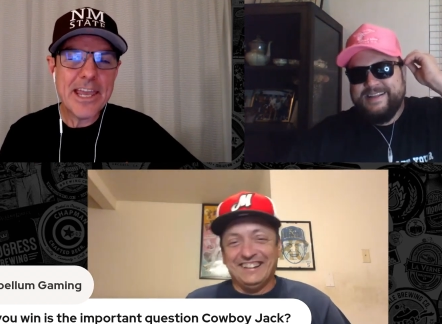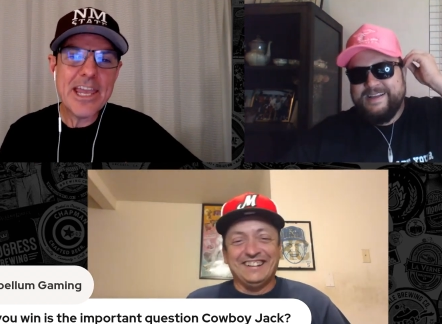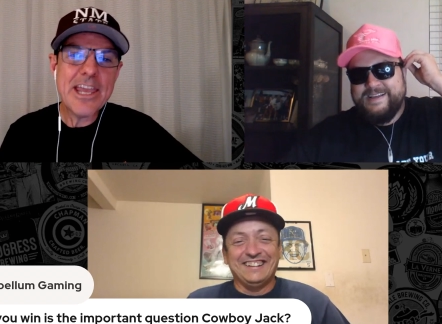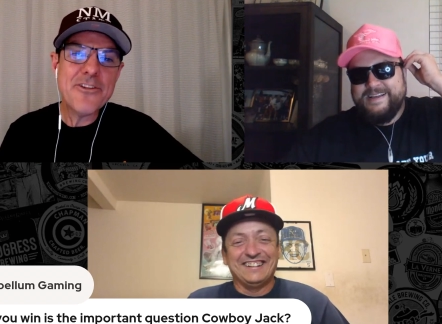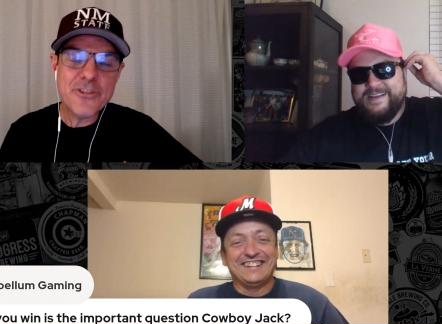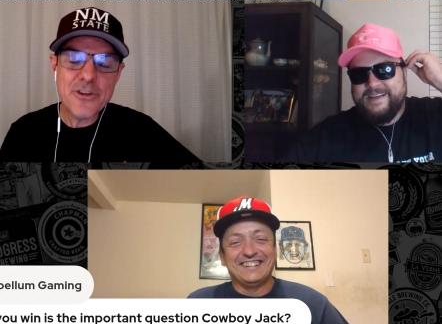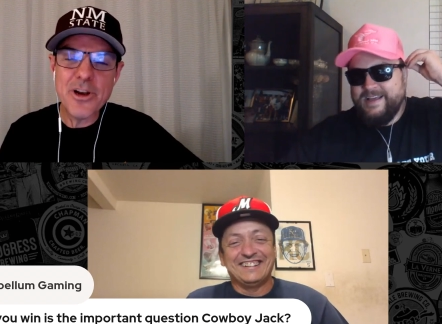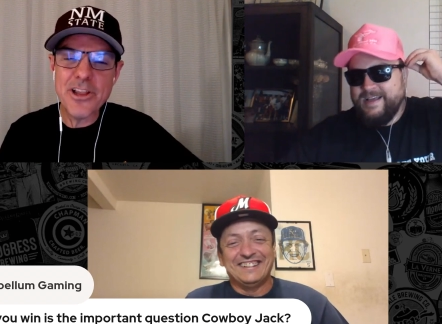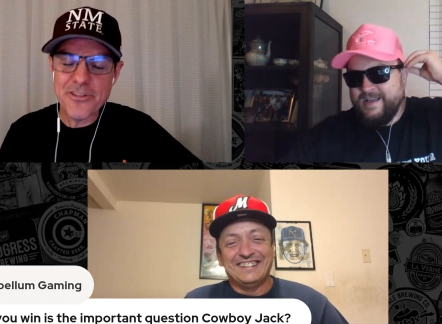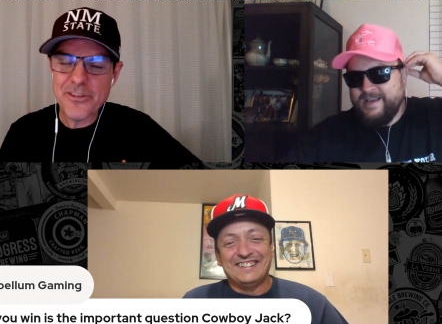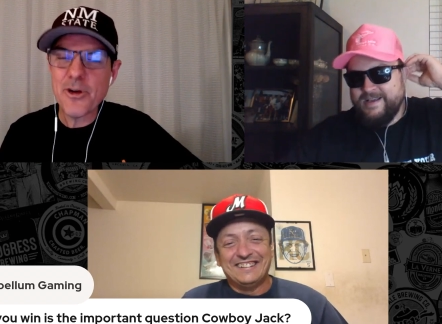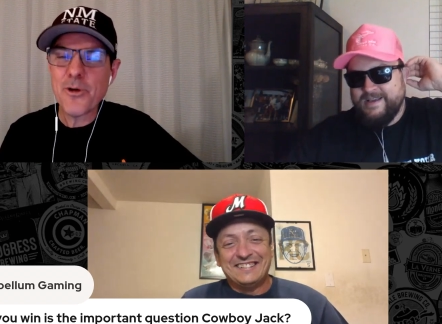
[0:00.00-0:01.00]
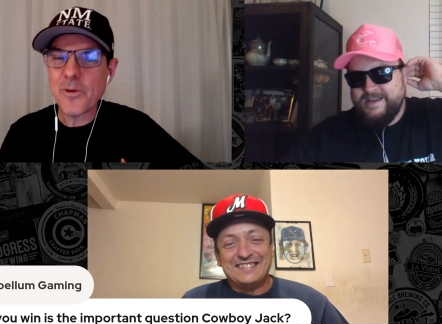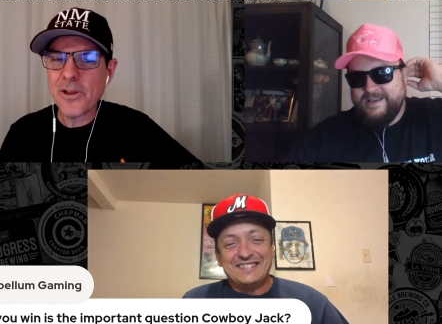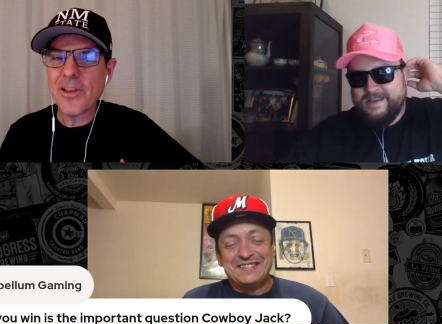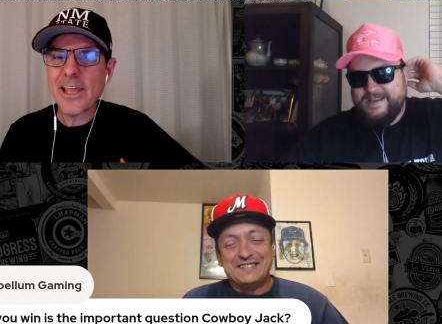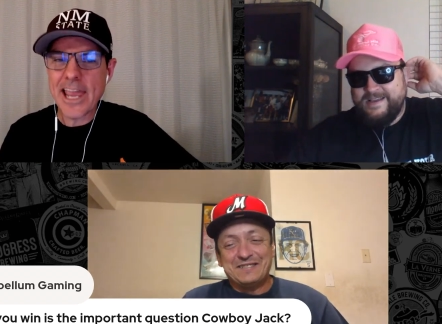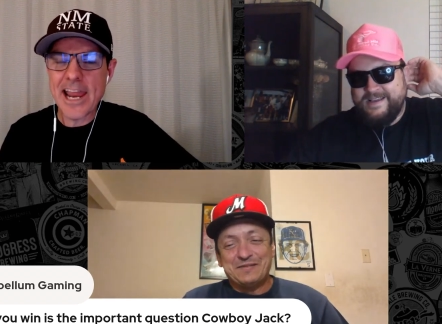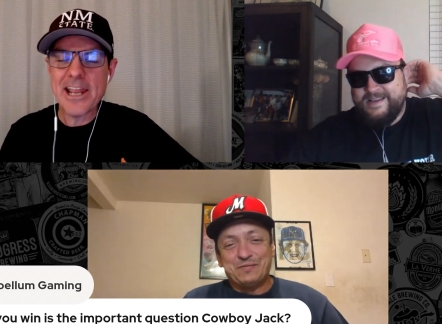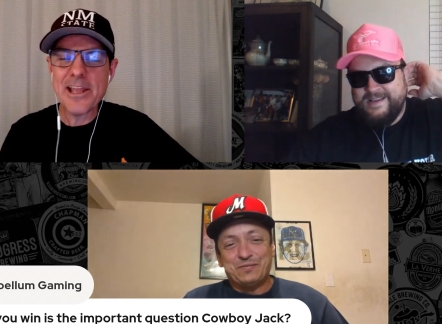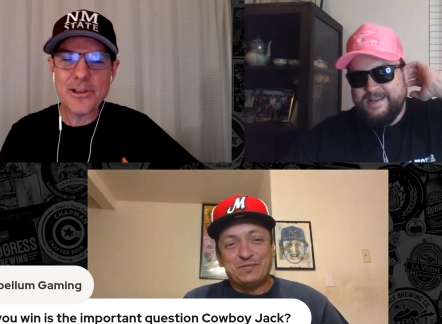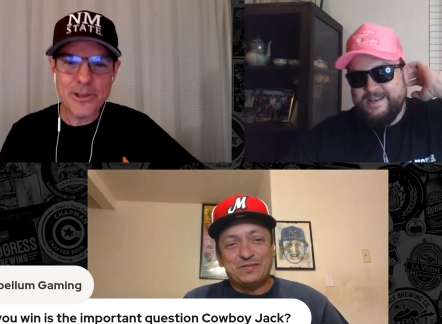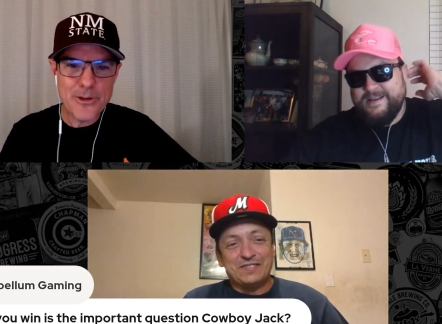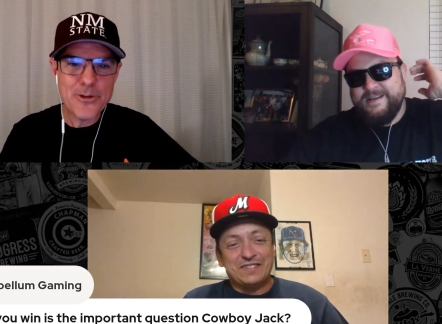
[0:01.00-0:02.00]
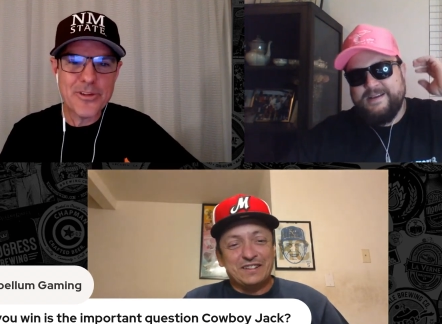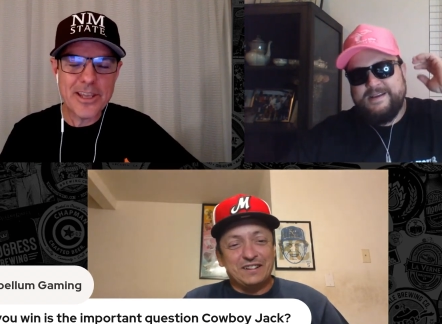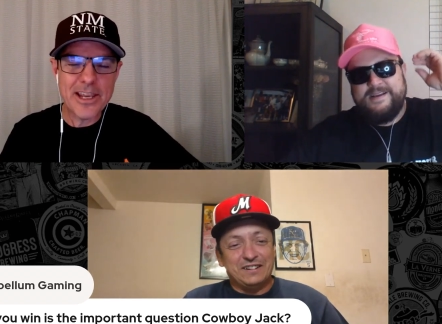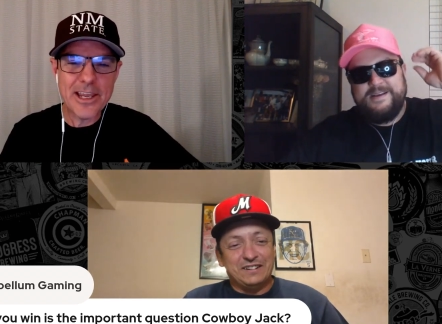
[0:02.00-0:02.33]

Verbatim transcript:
Speaker 1: is there is there really any losing